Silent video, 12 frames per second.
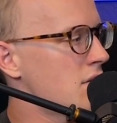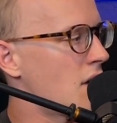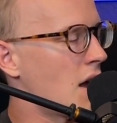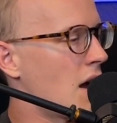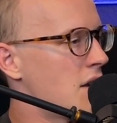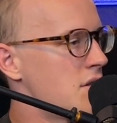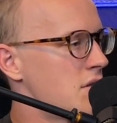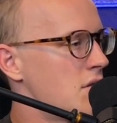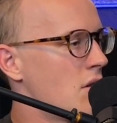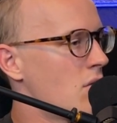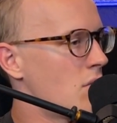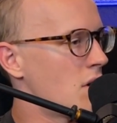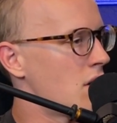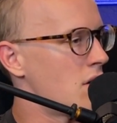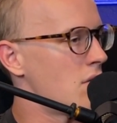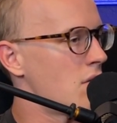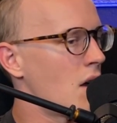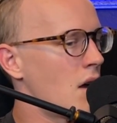Like, I just don't want to
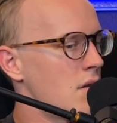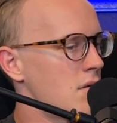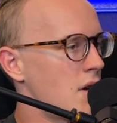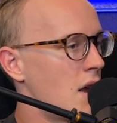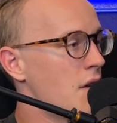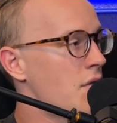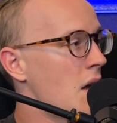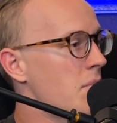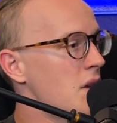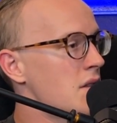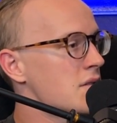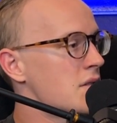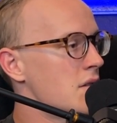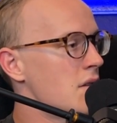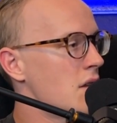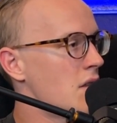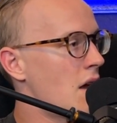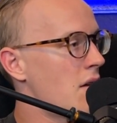do that. And if that
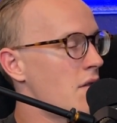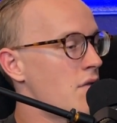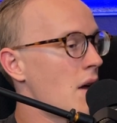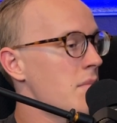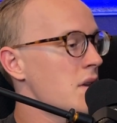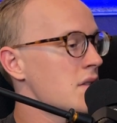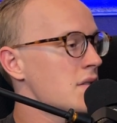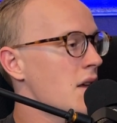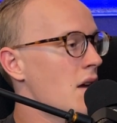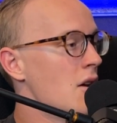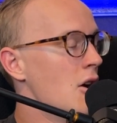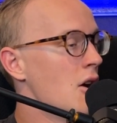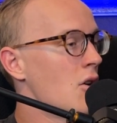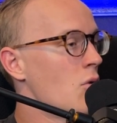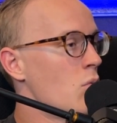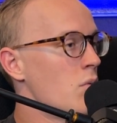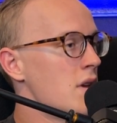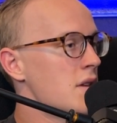means that
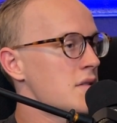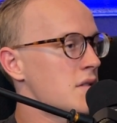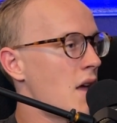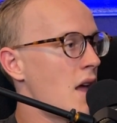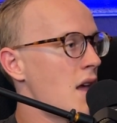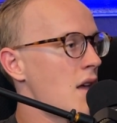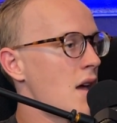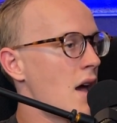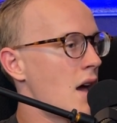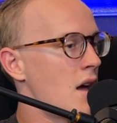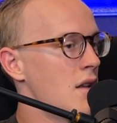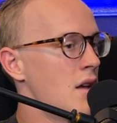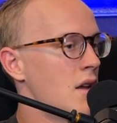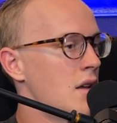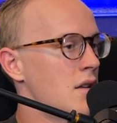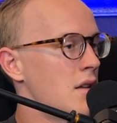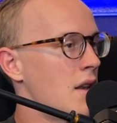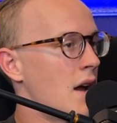we stay at
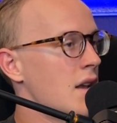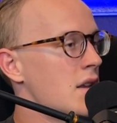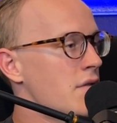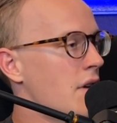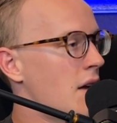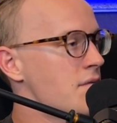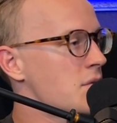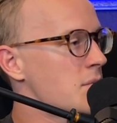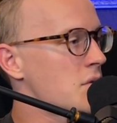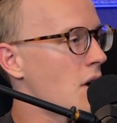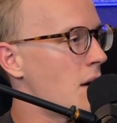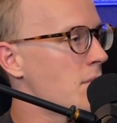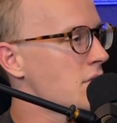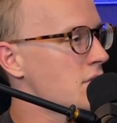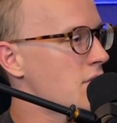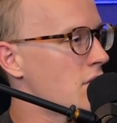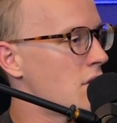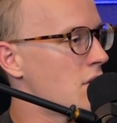95 subscribers
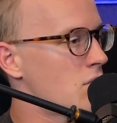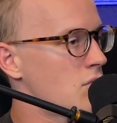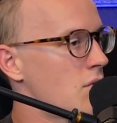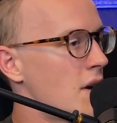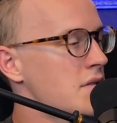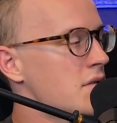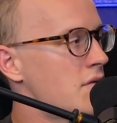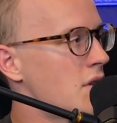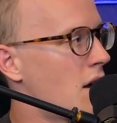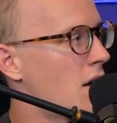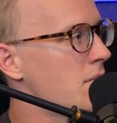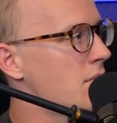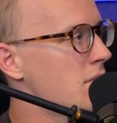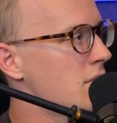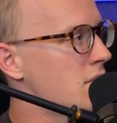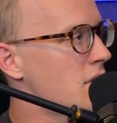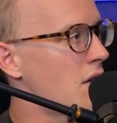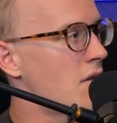for the rest of time,
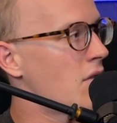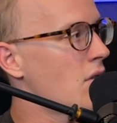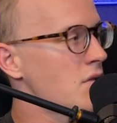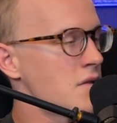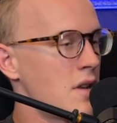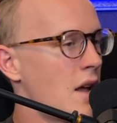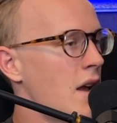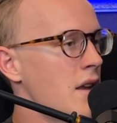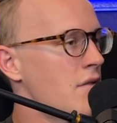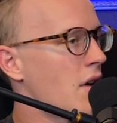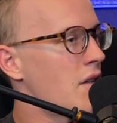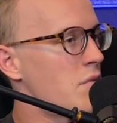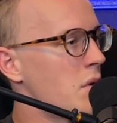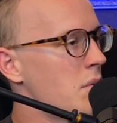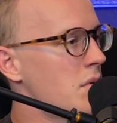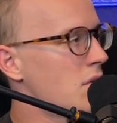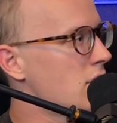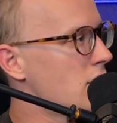it's like, then those 95
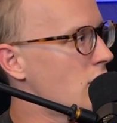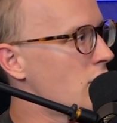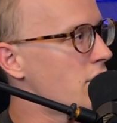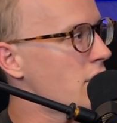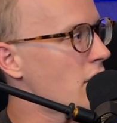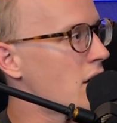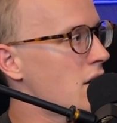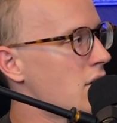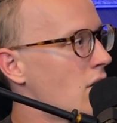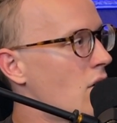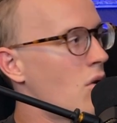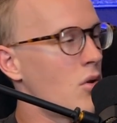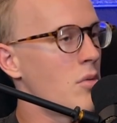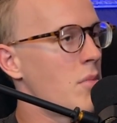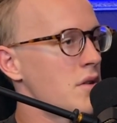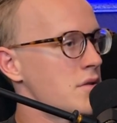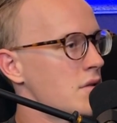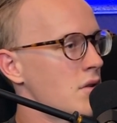people hopefully are getting a whole
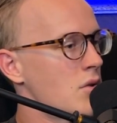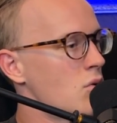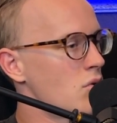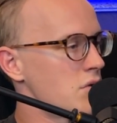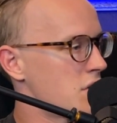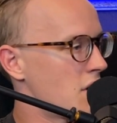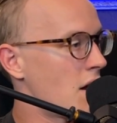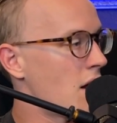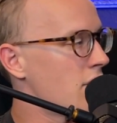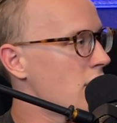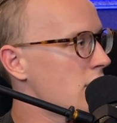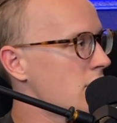bunch of cool shit out of it.